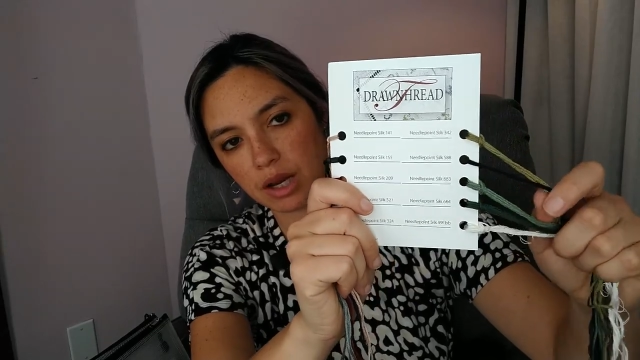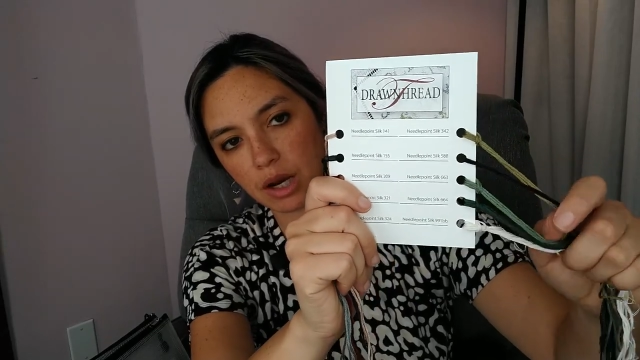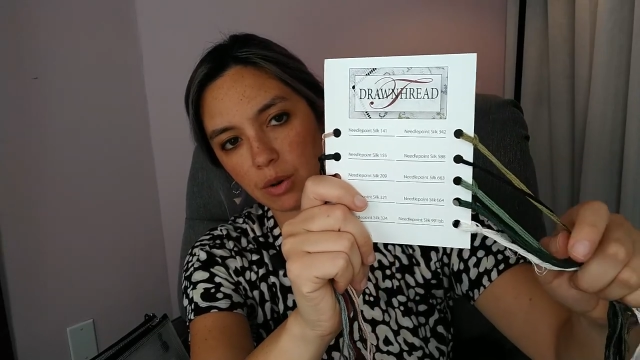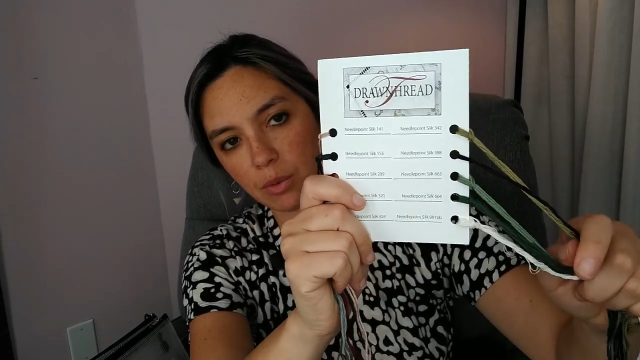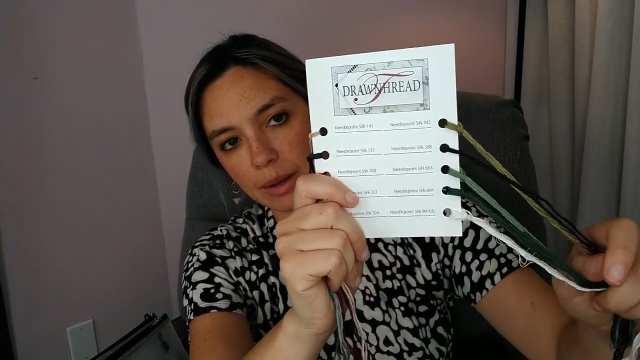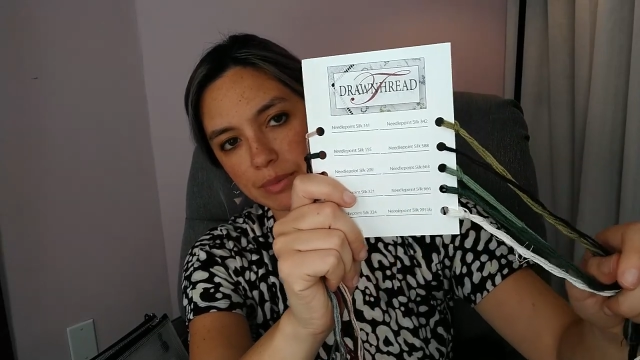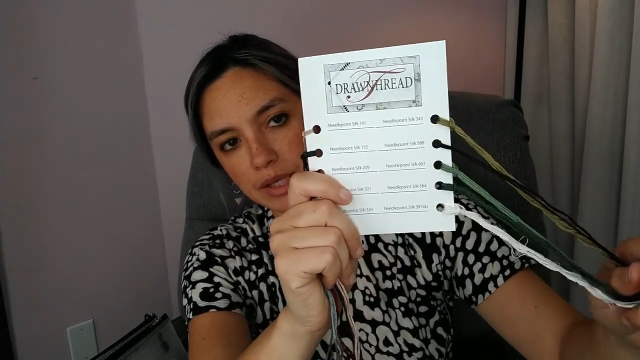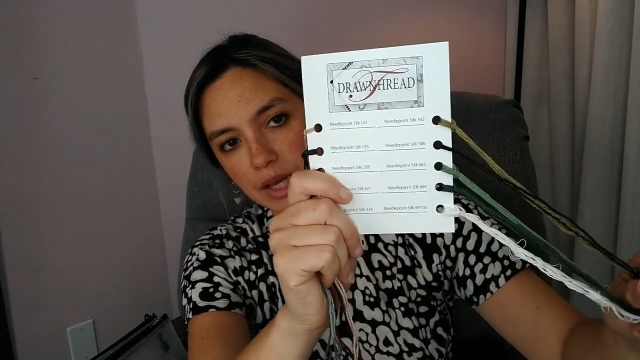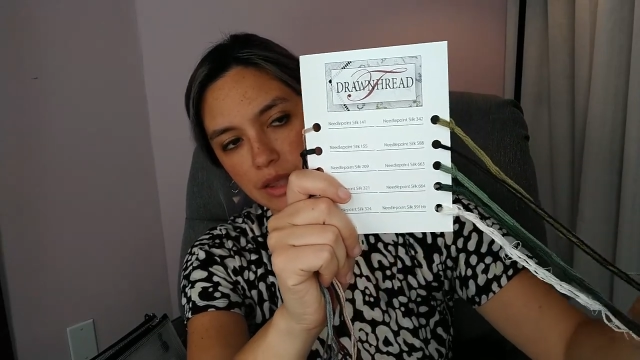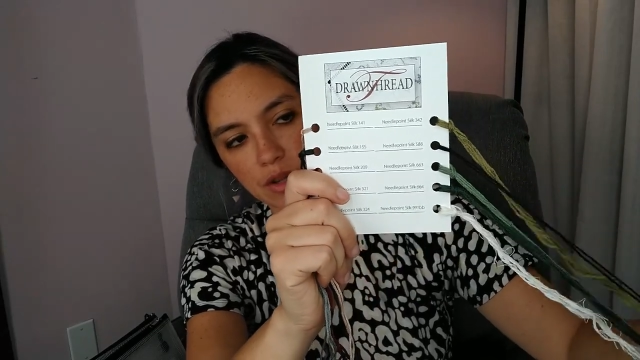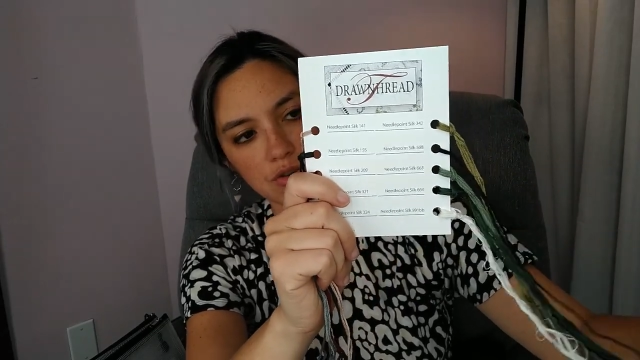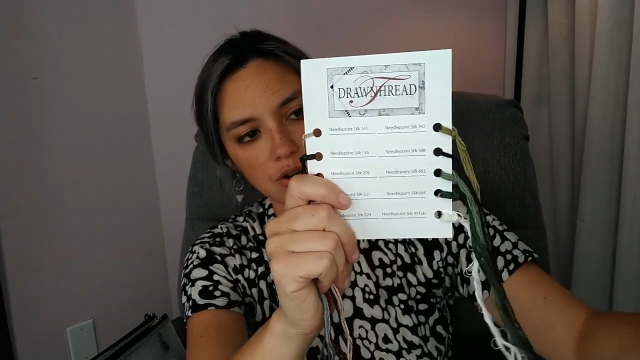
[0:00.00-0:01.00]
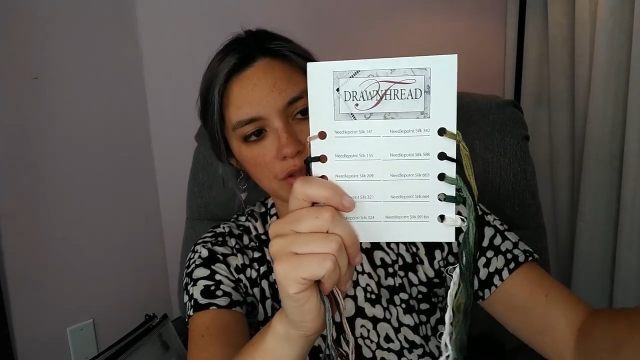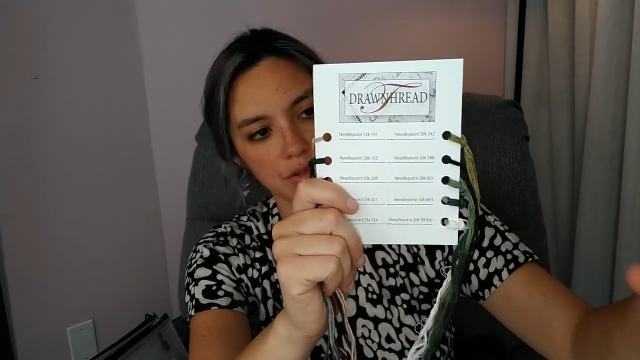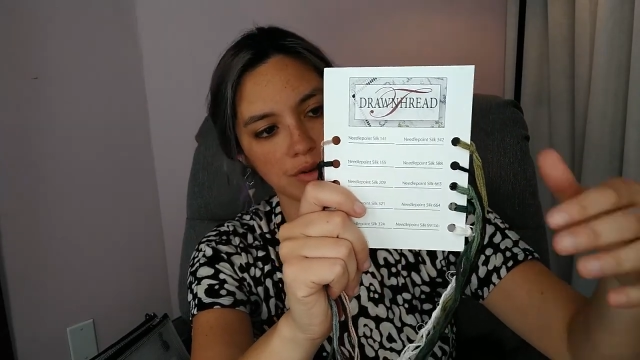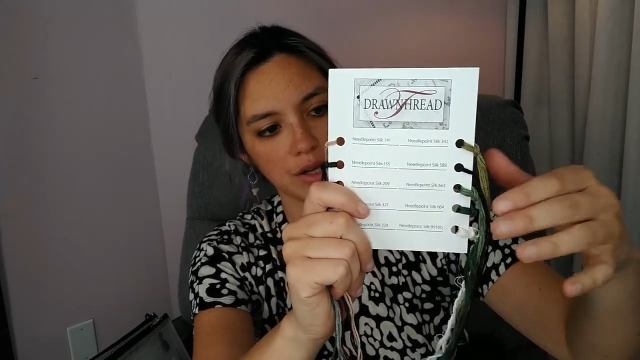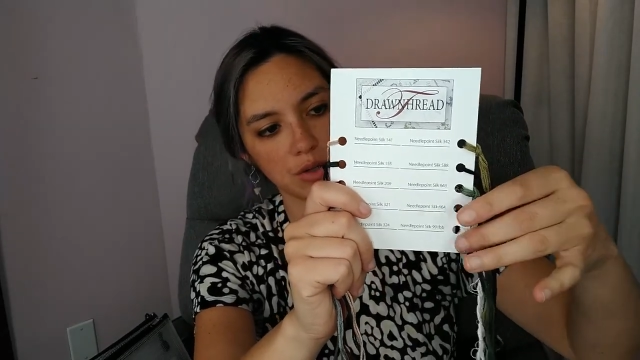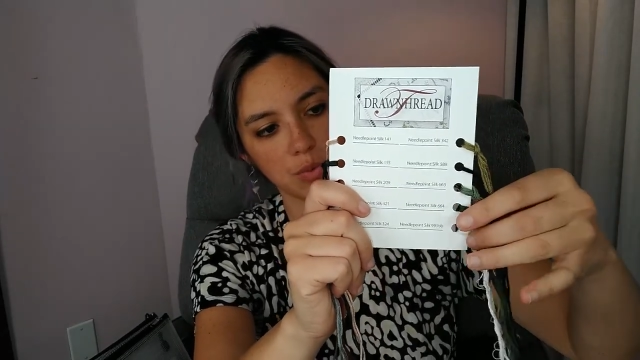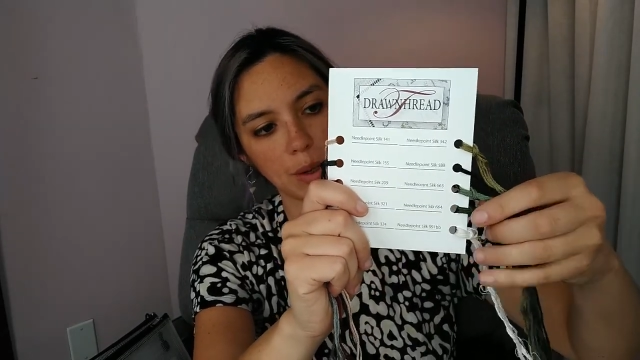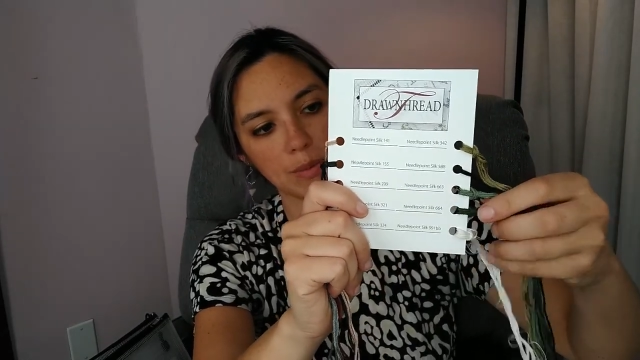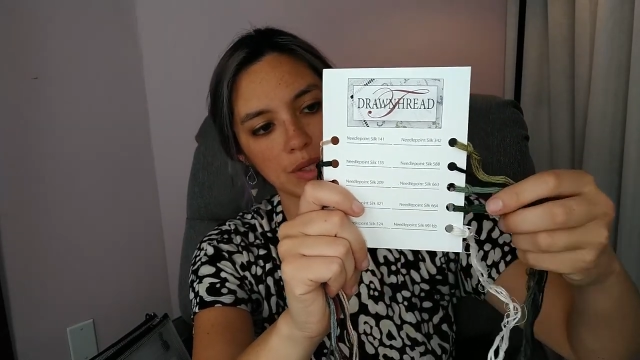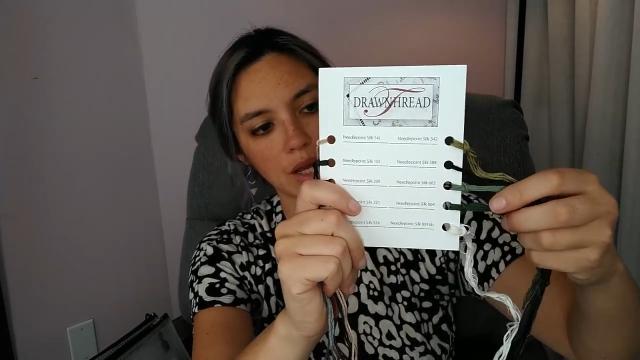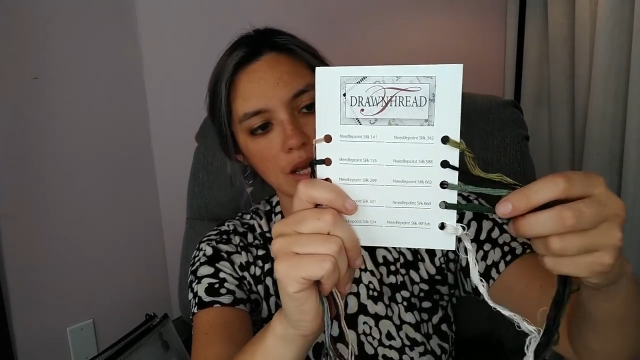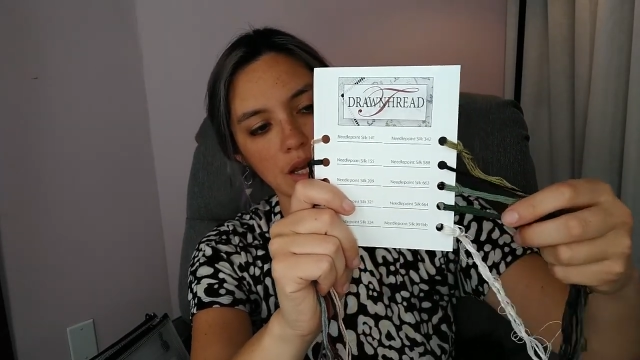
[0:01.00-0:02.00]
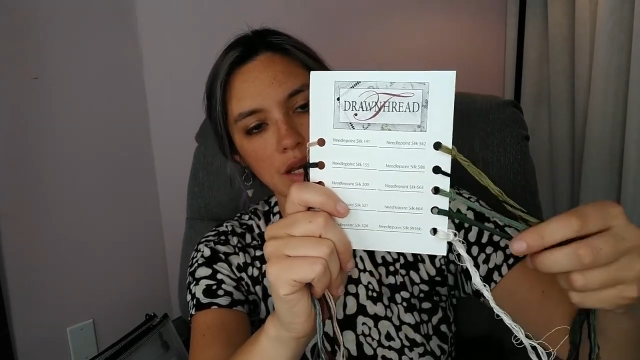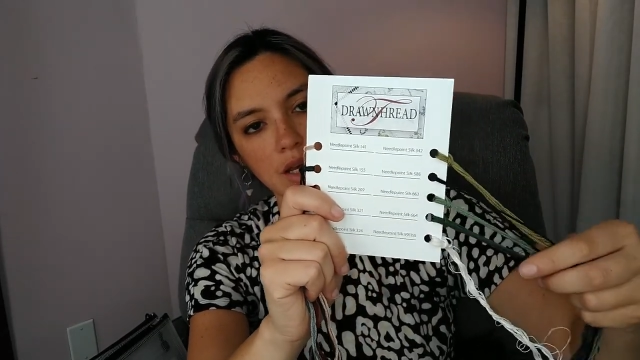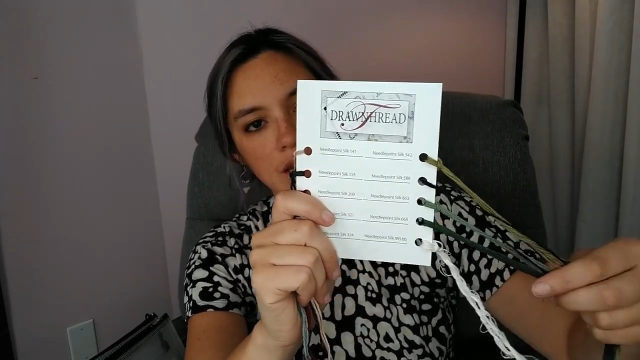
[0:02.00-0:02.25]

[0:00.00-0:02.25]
their website, the Drawn Threads website,